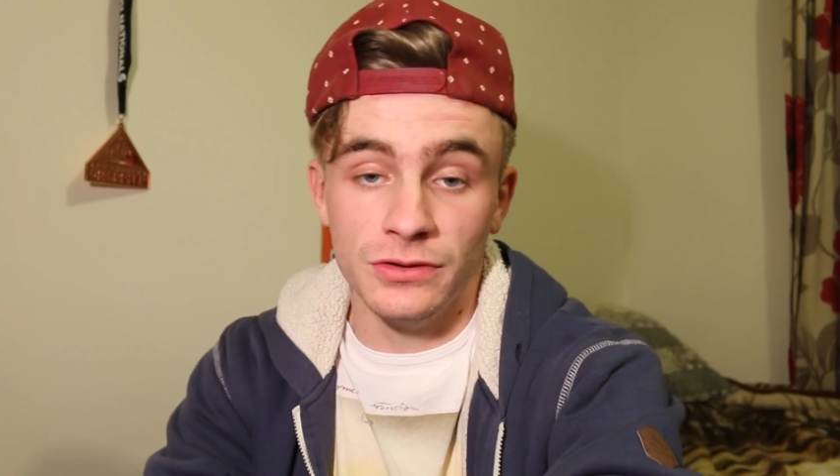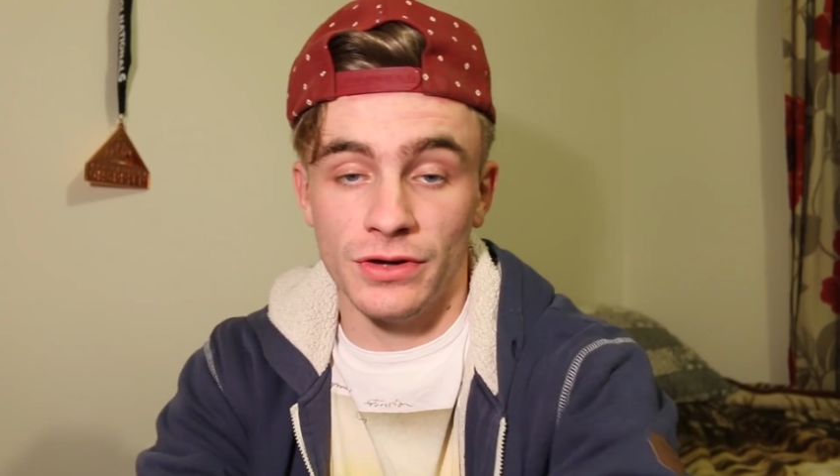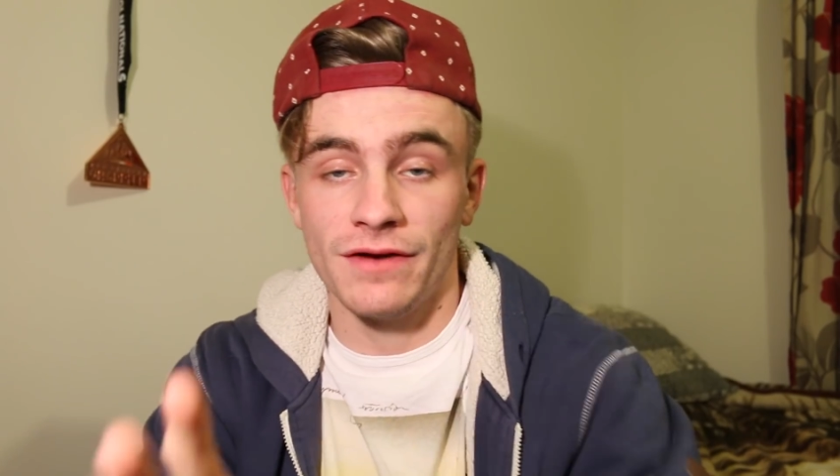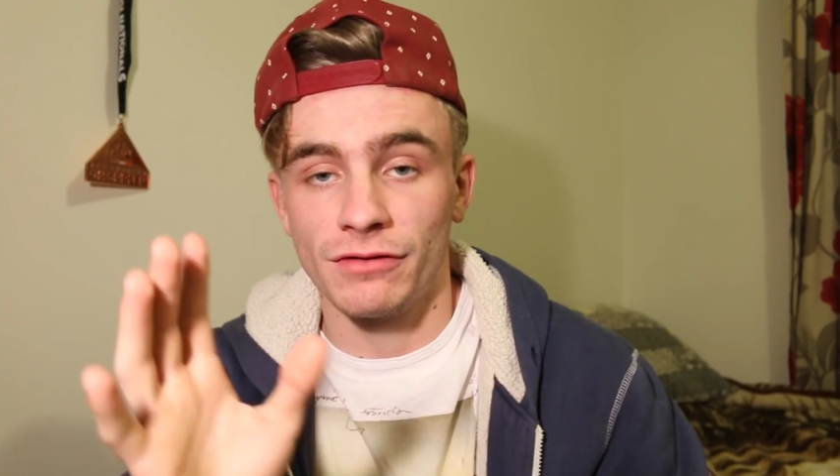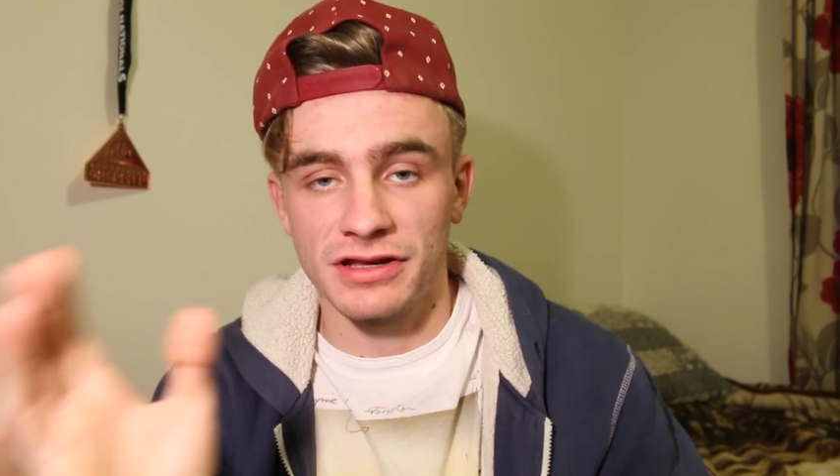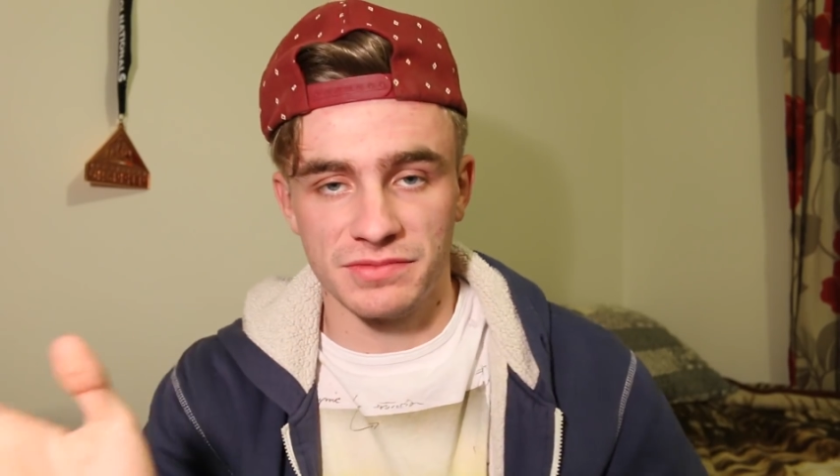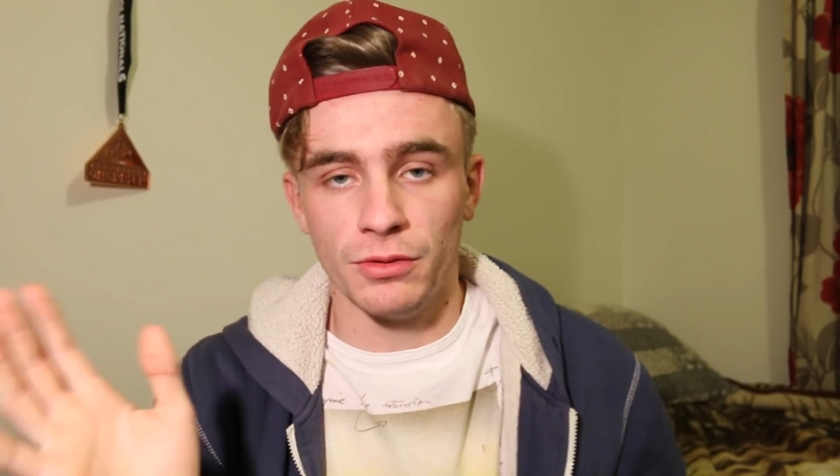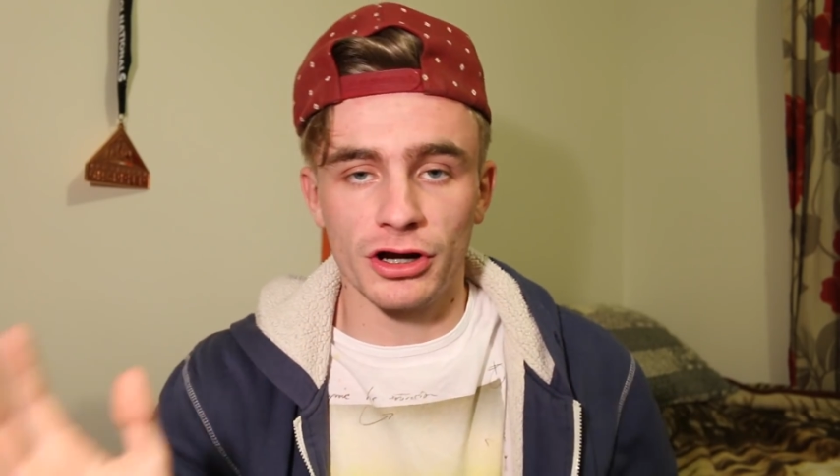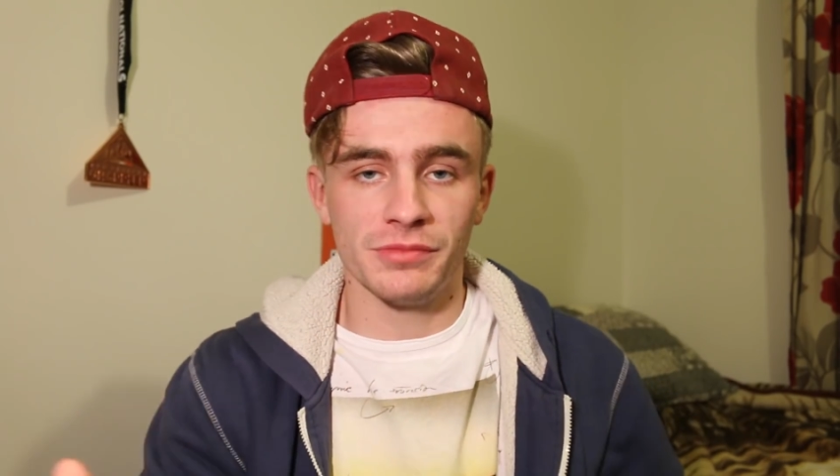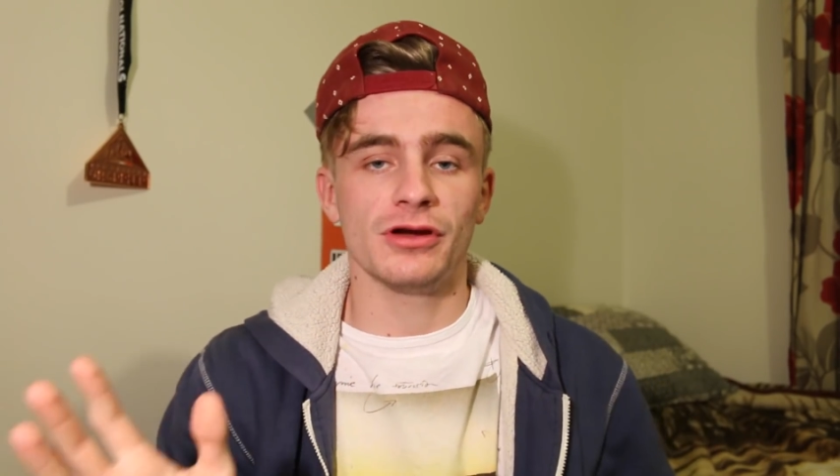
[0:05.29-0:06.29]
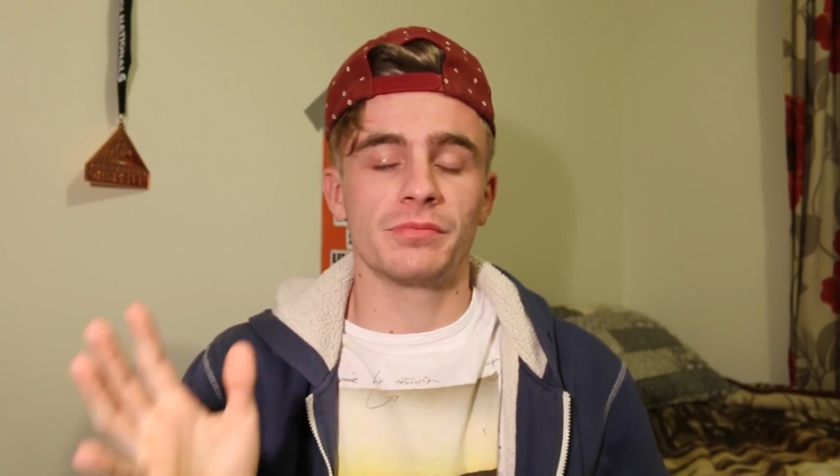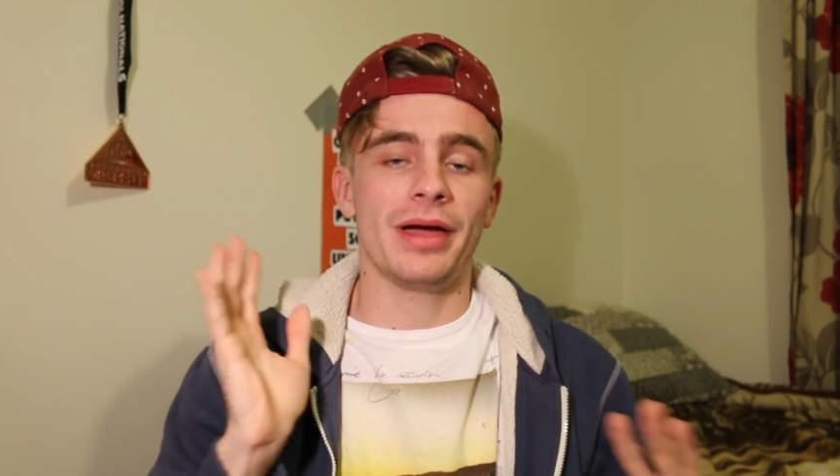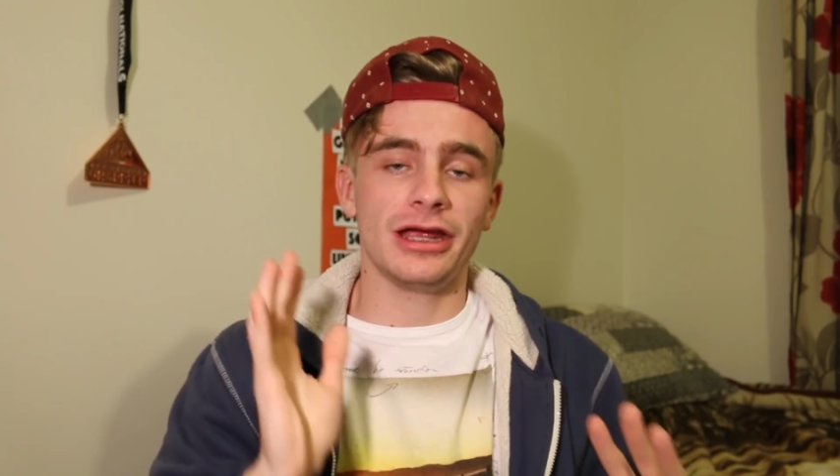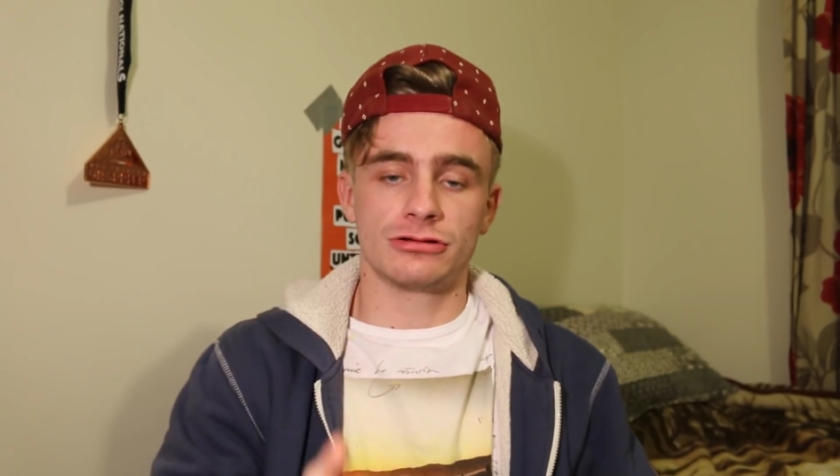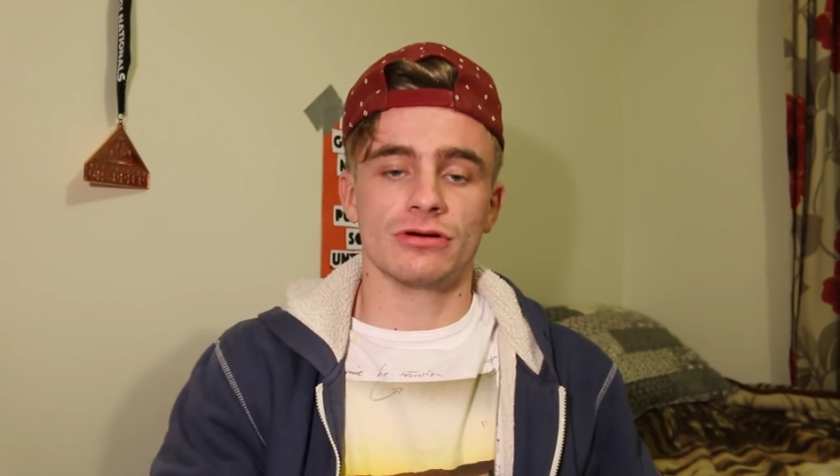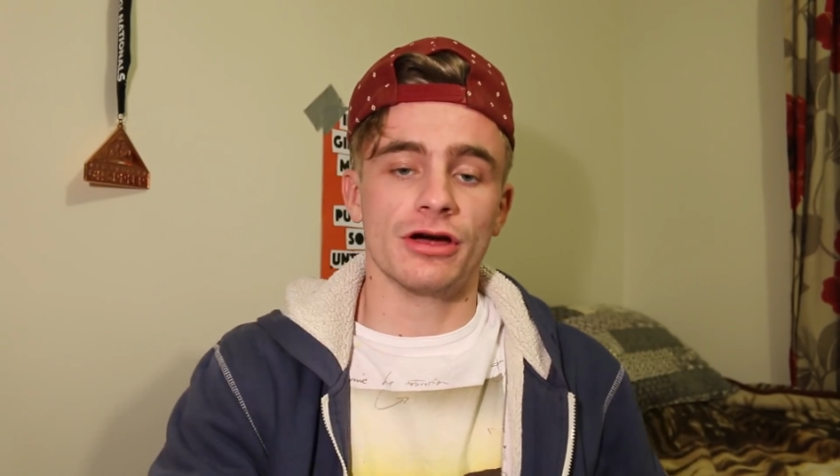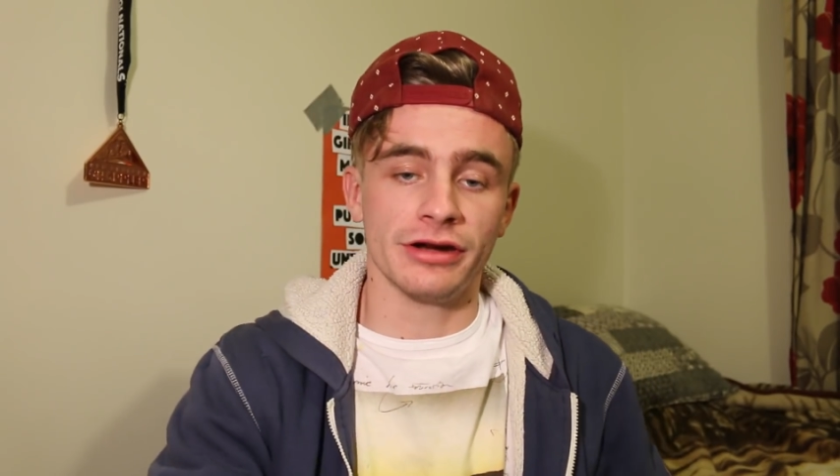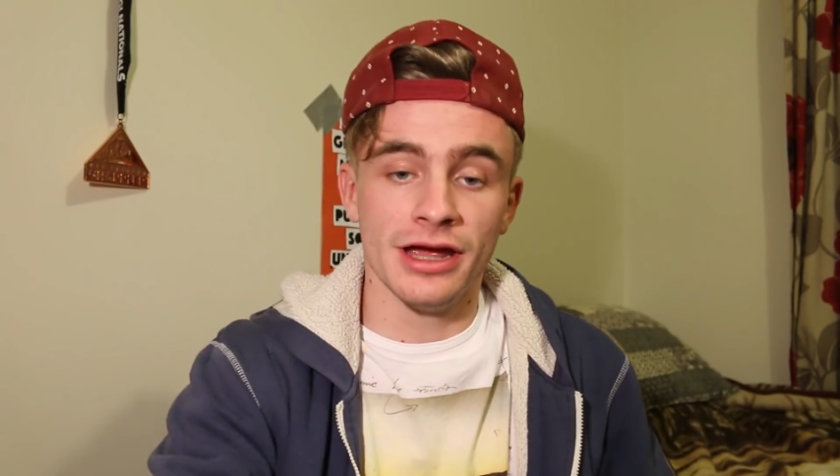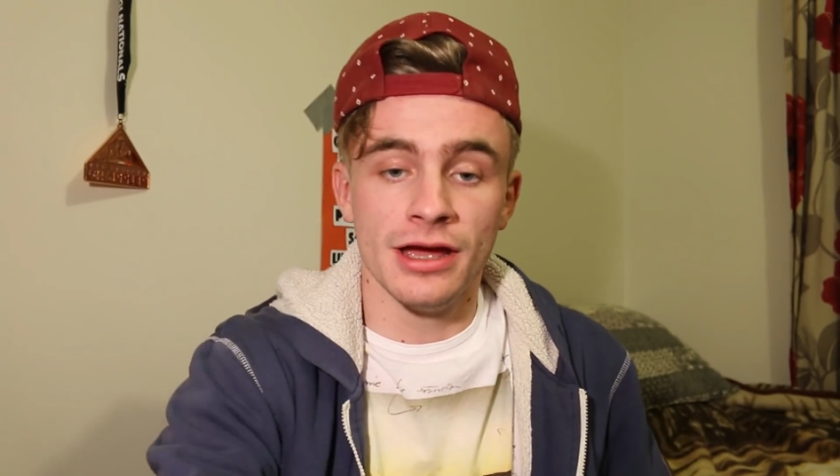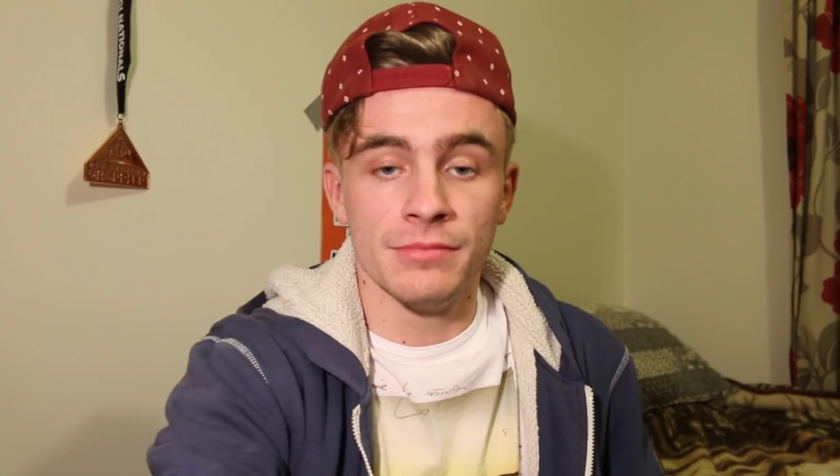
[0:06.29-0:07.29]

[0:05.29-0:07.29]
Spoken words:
to everyone supporting me on Patreon,